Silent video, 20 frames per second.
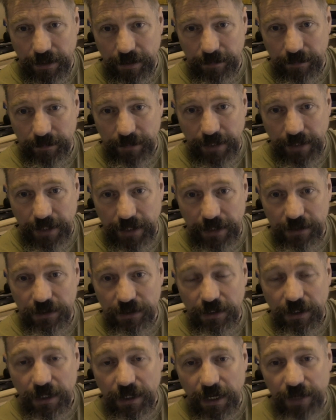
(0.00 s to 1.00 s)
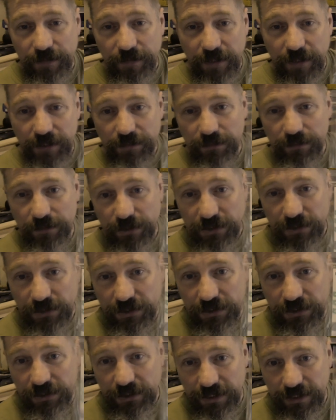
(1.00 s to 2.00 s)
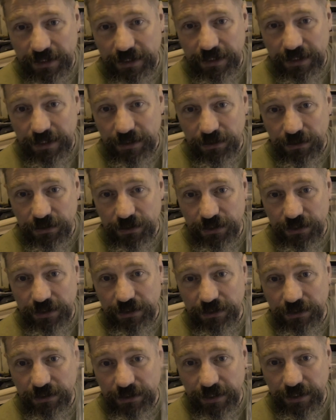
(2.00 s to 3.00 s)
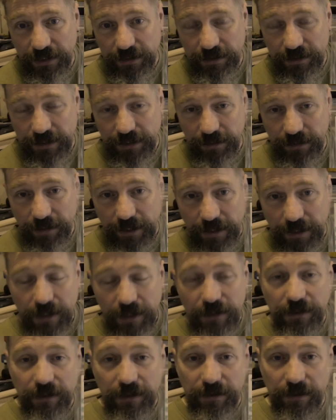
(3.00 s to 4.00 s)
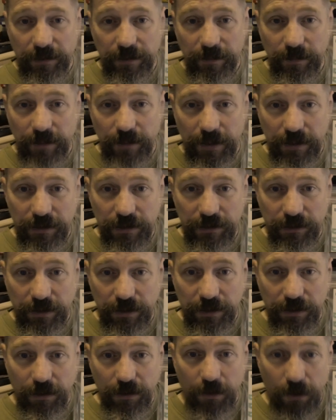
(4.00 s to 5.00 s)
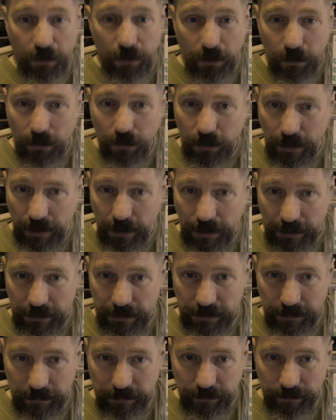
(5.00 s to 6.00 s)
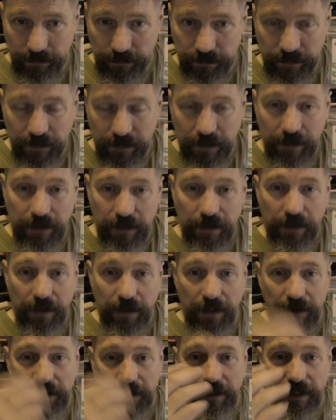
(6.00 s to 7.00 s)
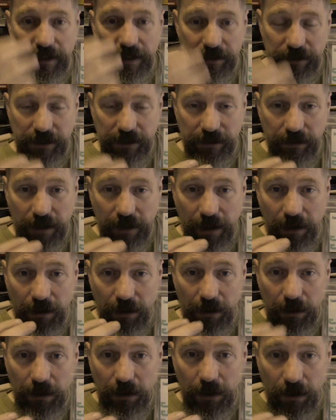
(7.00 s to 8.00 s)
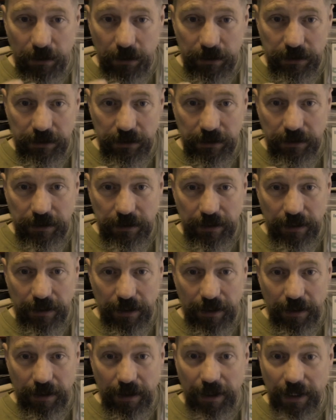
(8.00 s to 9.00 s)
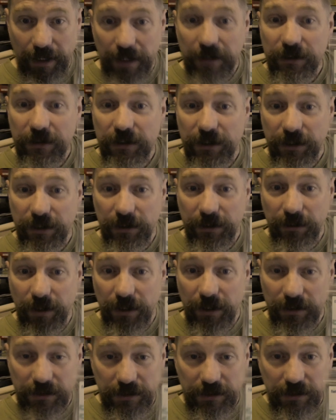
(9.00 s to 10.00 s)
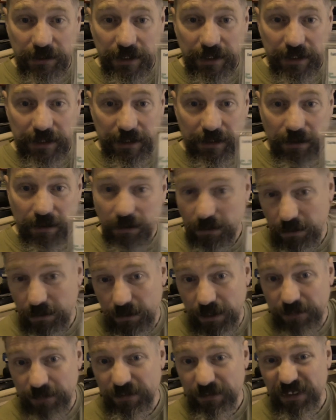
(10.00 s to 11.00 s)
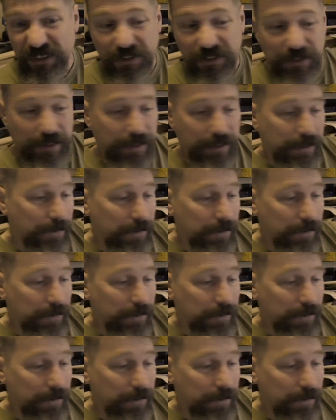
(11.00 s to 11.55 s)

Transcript: gauge, and that's for a CGC tuning. So the strings are all lighter, and you can tune a lot higher to a C or even a D.